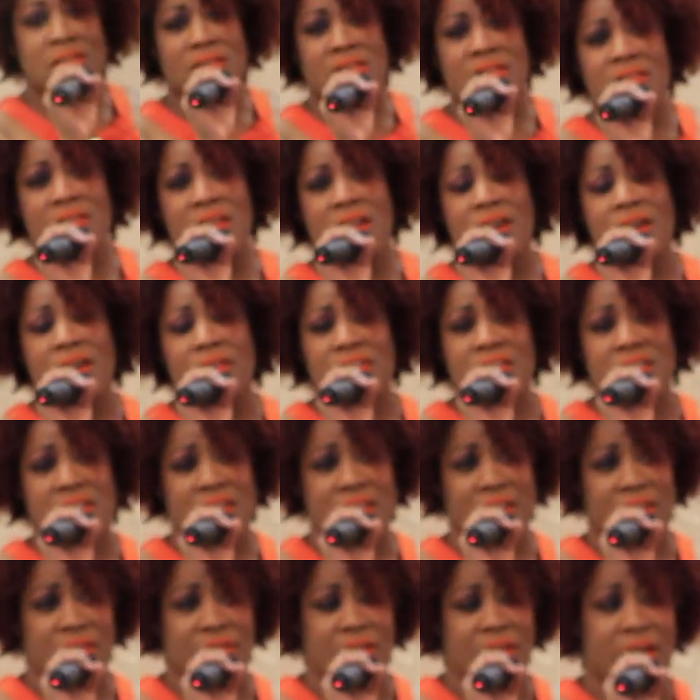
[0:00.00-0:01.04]
just love to
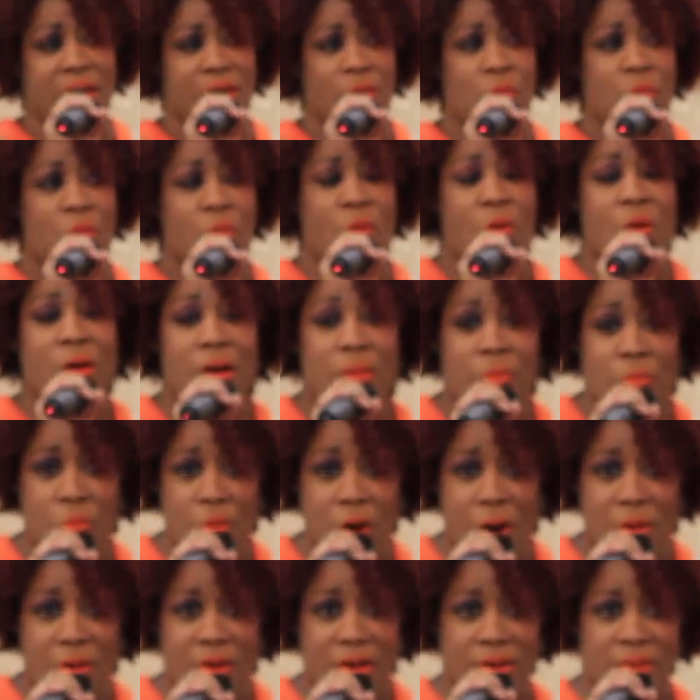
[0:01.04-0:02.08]
give a warm
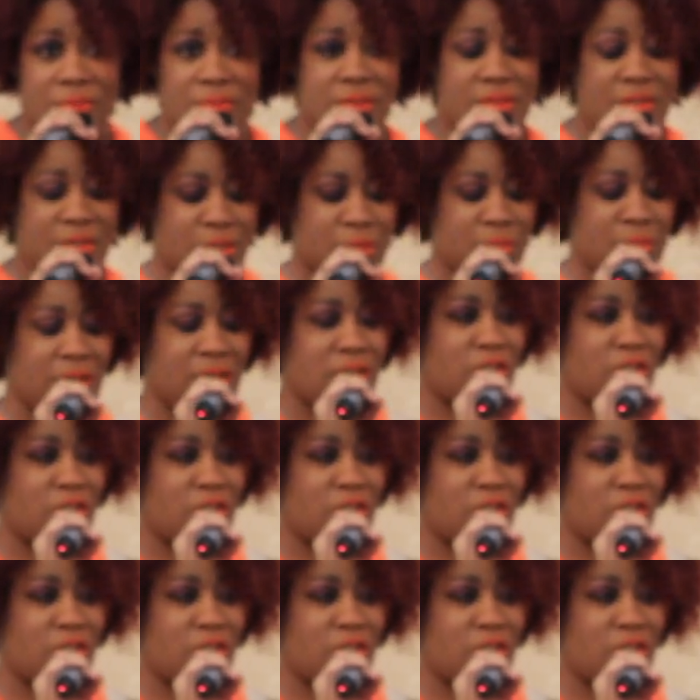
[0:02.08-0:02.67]
welcome to